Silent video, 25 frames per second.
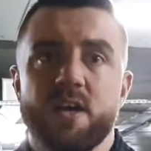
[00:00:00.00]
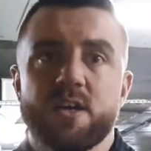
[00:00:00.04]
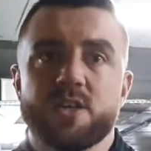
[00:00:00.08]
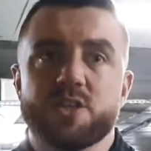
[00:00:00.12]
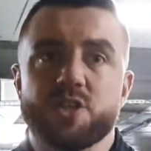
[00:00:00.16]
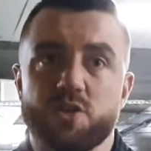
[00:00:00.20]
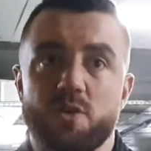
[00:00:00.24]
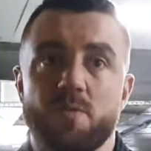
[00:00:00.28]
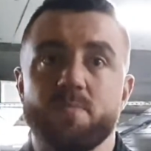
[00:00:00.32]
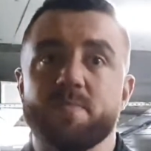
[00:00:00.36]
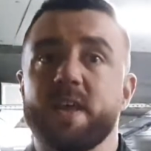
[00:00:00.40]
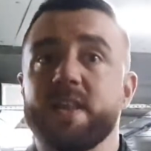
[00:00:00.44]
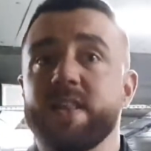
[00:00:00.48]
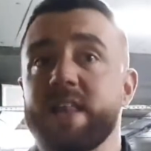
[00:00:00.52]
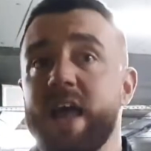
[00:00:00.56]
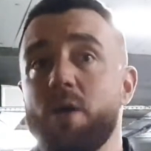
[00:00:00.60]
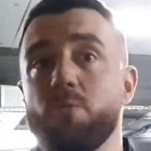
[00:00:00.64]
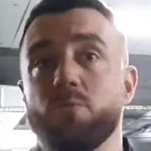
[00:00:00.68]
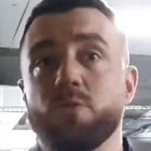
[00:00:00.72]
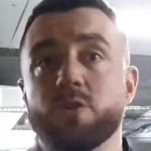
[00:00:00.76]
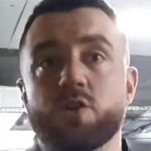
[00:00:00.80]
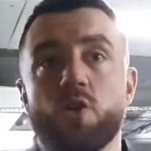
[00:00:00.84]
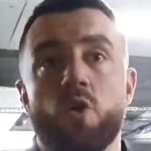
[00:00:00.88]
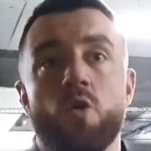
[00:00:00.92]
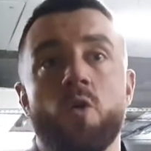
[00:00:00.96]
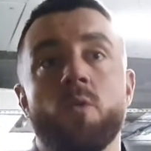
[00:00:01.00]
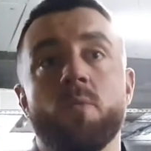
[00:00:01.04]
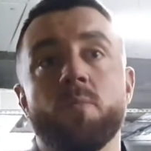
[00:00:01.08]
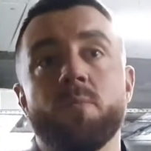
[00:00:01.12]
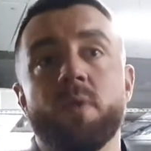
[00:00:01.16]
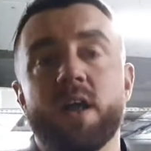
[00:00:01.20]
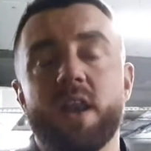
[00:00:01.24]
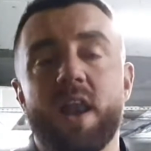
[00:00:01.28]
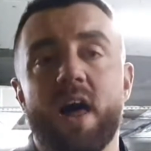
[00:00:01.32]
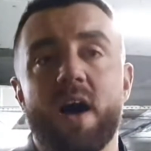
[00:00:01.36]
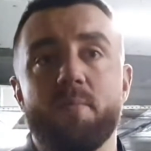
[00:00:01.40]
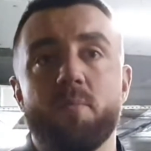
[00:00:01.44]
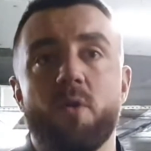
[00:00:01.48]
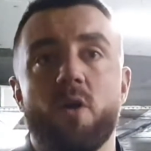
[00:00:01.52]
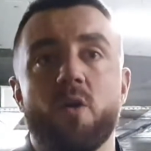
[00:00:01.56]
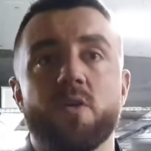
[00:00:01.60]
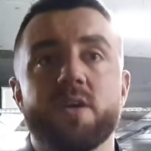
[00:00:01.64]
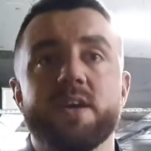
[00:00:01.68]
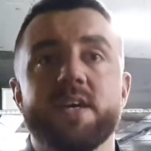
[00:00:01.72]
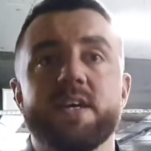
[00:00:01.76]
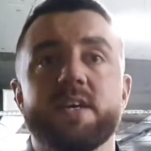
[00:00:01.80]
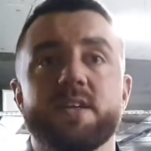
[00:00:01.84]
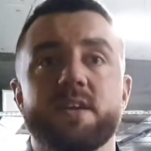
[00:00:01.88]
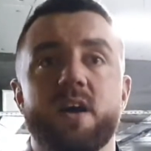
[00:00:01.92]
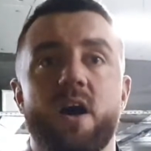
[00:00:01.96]
something that would come a lot more
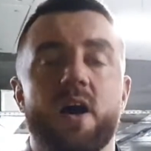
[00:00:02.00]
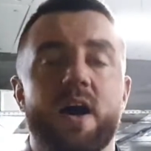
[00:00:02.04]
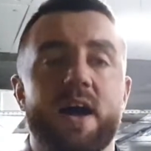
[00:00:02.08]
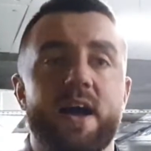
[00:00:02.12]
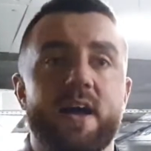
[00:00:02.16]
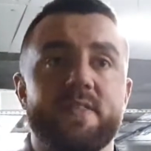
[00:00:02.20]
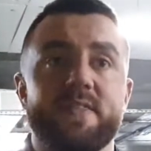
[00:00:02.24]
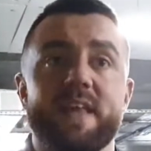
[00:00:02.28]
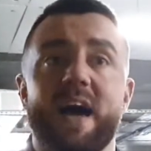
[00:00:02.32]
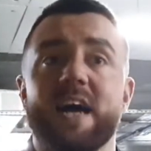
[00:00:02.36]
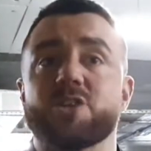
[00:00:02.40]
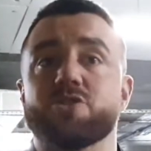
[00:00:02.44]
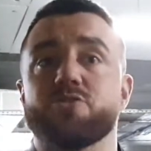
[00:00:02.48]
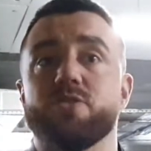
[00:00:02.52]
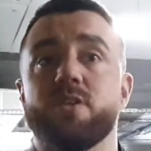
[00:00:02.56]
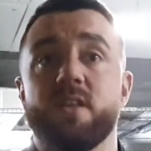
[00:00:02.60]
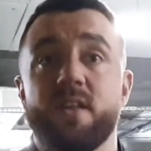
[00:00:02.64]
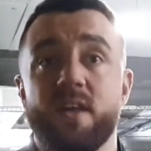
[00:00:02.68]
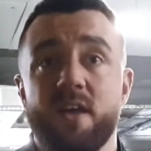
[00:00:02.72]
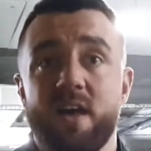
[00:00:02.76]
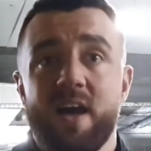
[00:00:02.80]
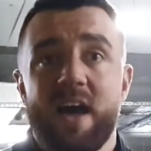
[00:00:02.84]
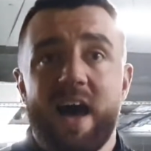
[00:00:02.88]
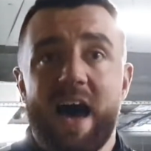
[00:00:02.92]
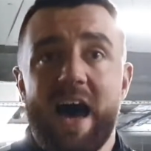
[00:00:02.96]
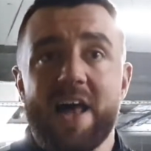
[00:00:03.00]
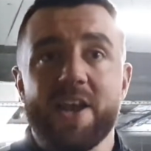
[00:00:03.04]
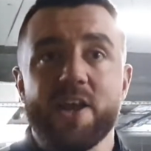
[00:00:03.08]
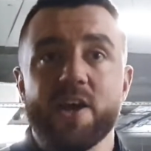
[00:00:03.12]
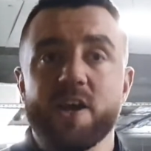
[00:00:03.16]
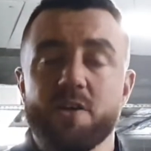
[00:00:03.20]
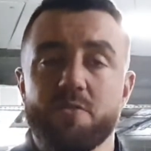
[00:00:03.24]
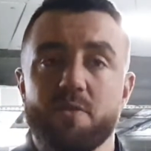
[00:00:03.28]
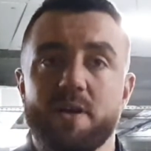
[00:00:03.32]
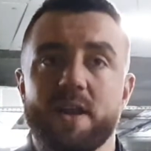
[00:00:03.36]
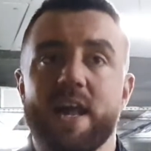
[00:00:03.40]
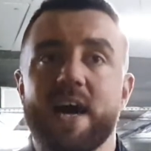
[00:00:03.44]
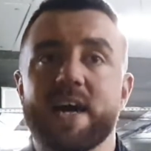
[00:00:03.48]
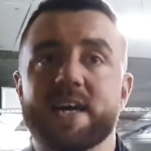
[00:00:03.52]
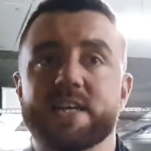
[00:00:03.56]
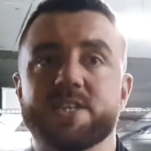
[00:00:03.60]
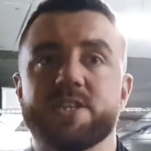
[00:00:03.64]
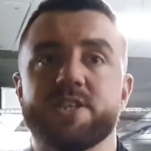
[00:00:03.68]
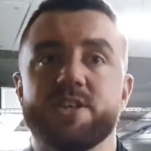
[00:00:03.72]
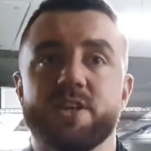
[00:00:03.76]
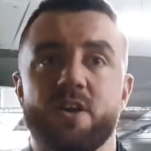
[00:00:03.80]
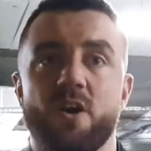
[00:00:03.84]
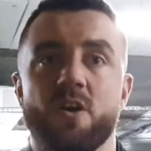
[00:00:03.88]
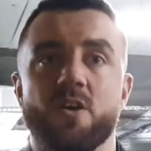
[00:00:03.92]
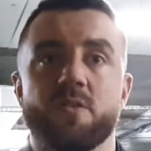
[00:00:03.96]
natural had I
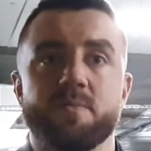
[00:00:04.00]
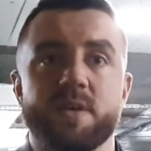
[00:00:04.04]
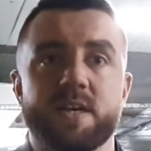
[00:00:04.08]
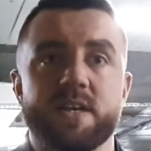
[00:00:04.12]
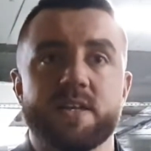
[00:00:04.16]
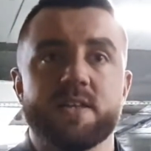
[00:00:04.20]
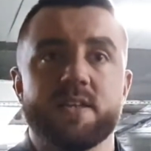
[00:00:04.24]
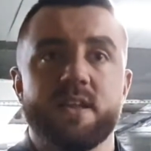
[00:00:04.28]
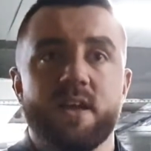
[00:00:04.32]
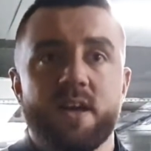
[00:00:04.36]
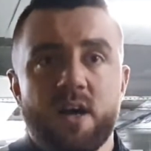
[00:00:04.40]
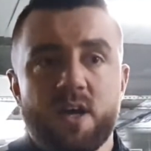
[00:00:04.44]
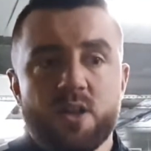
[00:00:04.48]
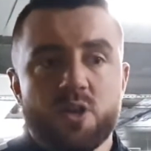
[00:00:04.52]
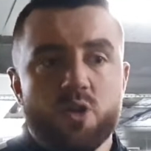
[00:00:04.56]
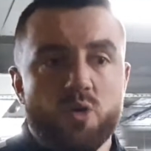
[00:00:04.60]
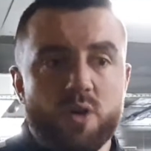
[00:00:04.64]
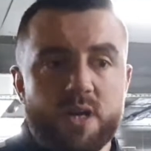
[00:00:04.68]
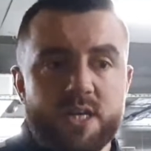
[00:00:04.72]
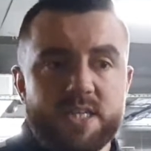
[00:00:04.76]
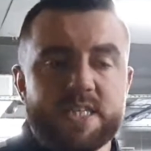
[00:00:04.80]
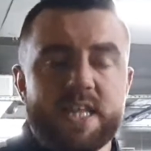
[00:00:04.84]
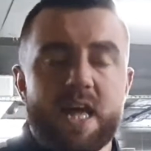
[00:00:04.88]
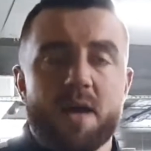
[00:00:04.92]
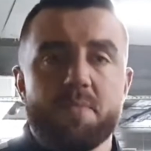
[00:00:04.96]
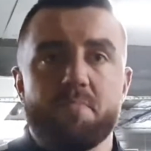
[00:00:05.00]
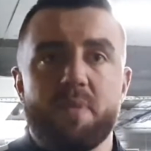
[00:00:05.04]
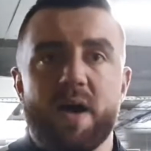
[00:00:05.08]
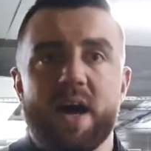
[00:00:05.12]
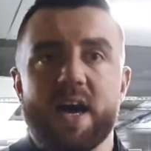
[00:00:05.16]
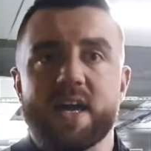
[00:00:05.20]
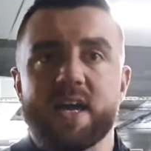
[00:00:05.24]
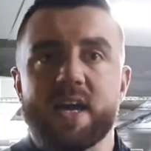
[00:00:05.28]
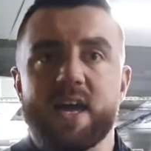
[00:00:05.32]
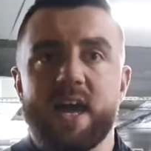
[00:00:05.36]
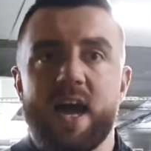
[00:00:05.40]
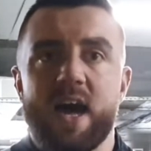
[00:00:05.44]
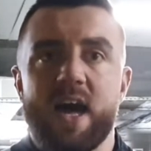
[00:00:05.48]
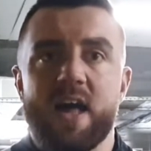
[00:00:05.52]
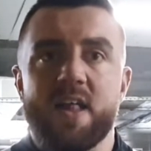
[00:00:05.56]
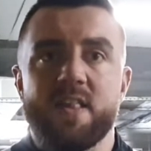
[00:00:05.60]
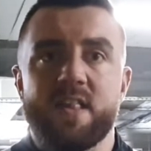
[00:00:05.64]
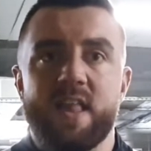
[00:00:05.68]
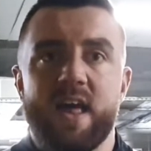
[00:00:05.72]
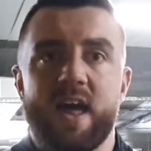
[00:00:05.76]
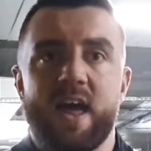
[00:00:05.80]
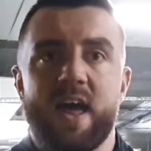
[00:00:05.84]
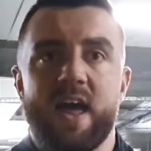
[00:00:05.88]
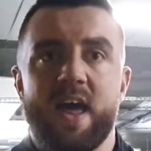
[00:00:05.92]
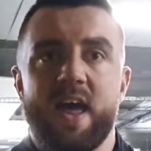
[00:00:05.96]
relaxed, you know what I mean? Took a step back
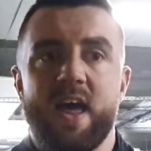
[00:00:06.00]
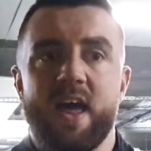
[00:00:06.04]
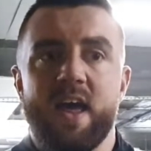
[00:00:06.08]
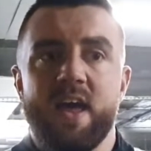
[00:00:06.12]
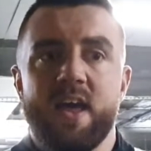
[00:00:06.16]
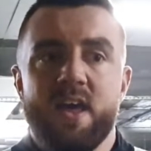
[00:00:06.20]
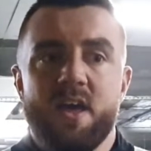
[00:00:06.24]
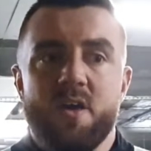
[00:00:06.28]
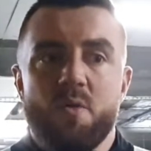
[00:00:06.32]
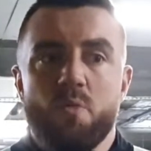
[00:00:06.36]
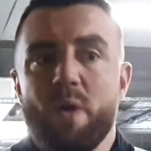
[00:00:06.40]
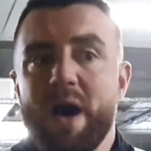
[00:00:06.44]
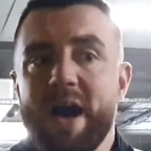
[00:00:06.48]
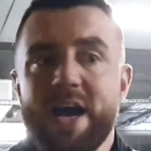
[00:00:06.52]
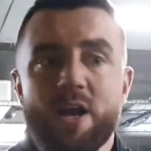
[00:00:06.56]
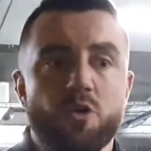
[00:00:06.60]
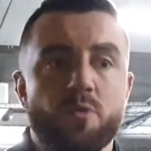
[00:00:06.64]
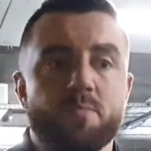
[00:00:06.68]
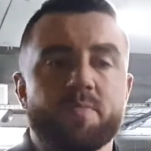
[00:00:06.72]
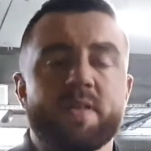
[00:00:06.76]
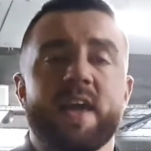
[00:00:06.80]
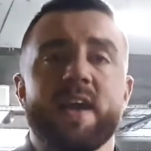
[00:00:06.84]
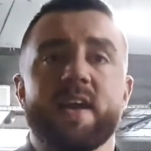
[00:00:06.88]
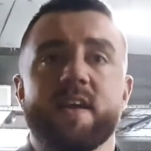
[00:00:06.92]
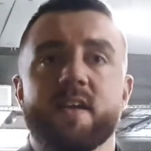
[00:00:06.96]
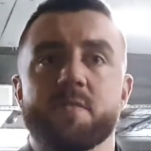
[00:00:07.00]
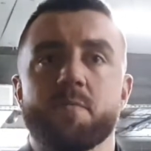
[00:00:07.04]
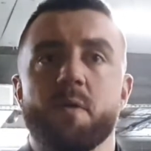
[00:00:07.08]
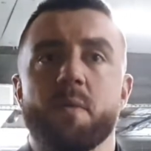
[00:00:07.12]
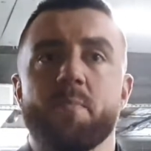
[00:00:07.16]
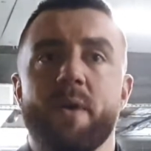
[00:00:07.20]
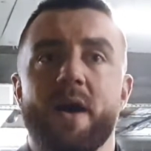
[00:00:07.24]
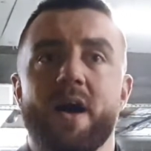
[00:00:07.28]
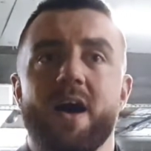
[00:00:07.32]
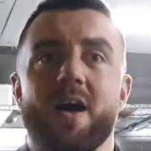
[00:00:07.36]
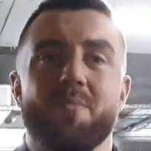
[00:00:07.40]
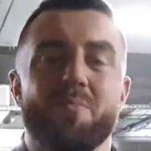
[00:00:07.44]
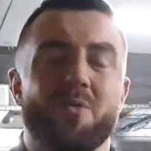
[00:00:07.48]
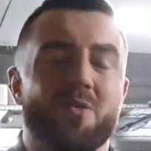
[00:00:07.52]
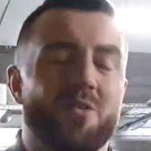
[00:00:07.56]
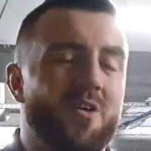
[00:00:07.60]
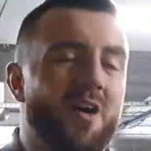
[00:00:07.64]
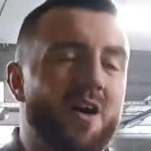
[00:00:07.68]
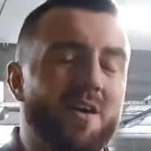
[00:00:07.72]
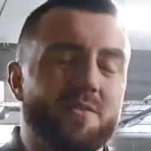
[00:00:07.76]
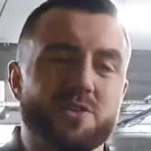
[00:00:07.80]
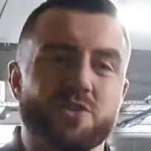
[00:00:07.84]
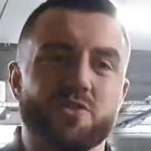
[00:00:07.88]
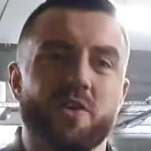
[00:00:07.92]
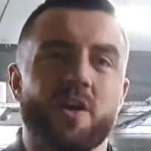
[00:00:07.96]
and weighed up things a bit better, but
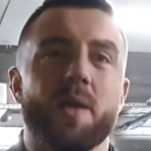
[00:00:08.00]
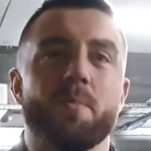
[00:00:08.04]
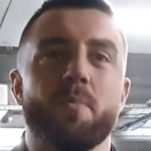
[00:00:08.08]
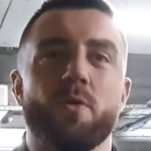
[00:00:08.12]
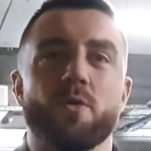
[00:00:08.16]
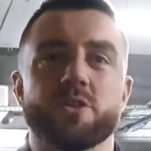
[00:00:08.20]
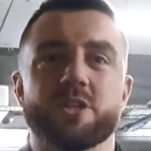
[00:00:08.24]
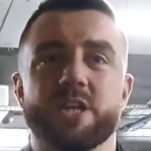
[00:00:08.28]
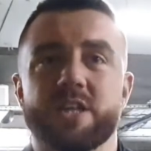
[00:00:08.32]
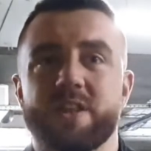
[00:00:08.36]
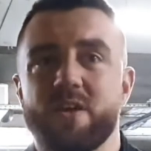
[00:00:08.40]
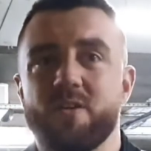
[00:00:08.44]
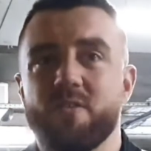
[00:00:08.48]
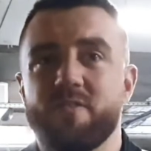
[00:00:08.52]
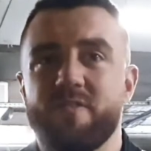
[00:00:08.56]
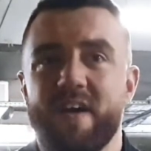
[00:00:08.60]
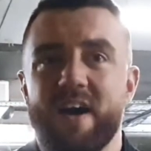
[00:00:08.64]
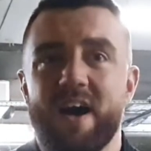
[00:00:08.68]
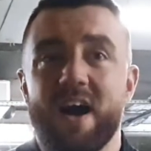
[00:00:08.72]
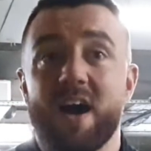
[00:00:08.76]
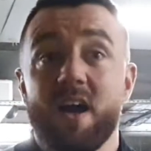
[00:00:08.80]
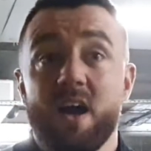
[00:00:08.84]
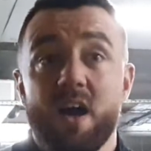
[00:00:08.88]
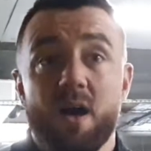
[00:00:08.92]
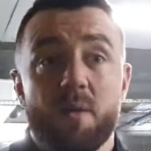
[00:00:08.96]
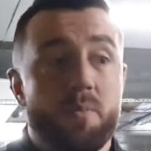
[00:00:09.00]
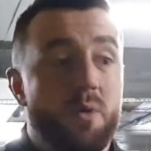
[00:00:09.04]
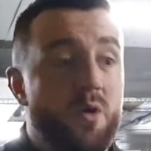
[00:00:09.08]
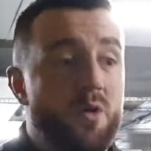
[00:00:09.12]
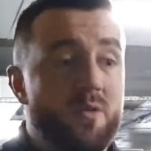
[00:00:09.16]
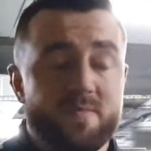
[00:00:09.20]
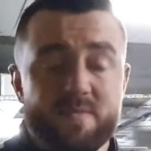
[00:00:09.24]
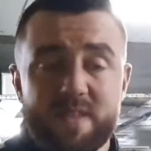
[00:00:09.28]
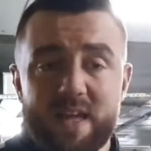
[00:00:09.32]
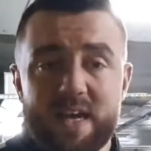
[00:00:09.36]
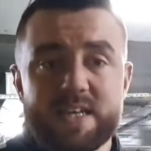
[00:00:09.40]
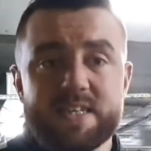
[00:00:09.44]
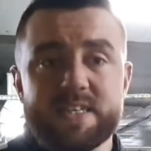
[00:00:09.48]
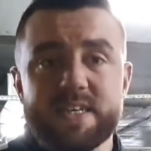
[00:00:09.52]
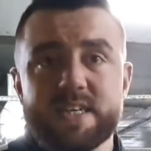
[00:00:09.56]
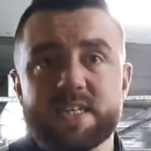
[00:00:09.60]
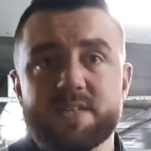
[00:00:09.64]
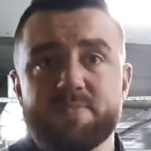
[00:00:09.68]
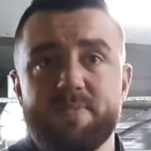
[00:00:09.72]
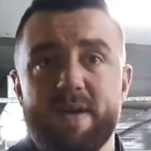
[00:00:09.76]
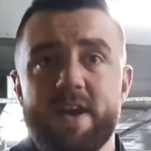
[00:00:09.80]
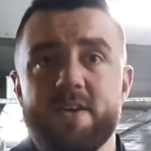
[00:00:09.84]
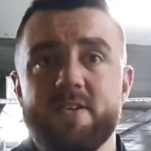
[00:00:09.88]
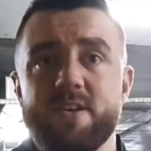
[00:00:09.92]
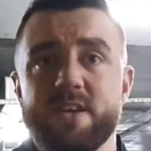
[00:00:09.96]
I was trying to push it too far. But it's
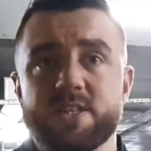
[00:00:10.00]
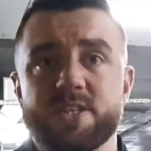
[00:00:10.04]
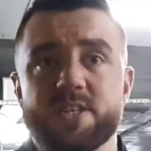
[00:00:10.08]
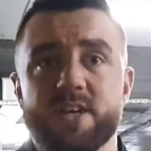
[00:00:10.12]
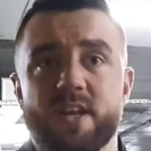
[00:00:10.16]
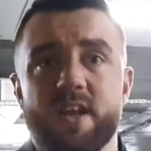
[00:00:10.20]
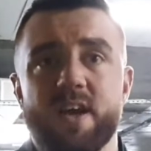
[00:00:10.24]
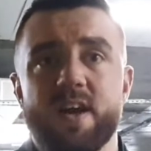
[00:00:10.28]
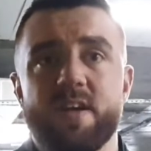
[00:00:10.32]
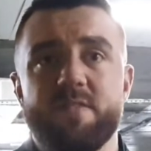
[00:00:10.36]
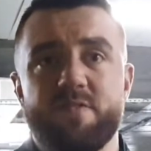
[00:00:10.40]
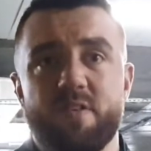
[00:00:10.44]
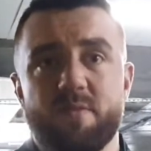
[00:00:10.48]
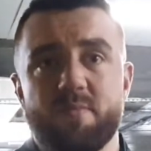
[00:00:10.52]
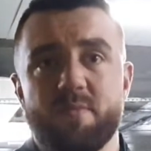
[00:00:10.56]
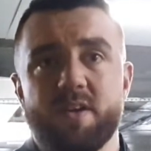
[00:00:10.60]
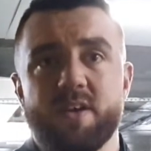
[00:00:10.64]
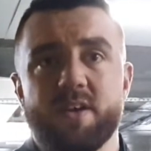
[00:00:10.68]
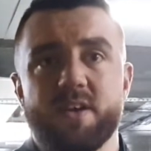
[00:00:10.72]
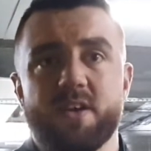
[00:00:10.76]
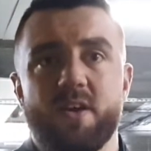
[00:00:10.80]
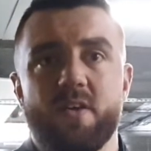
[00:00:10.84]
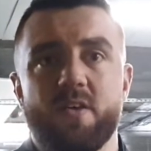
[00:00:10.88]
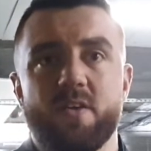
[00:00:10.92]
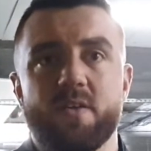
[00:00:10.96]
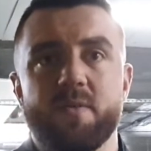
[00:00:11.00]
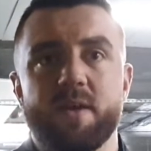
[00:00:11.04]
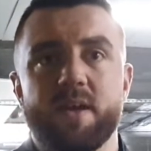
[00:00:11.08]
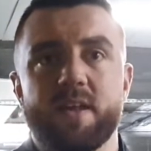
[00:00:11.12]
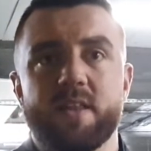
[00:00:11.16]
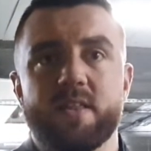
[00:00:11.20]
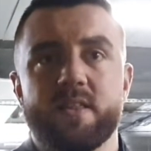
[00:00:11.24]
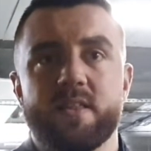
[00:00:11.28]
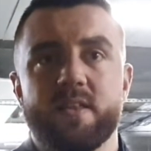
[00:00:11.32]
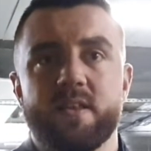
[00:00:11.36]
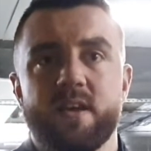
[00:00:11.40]
experience, you learn from it, you know what I mean?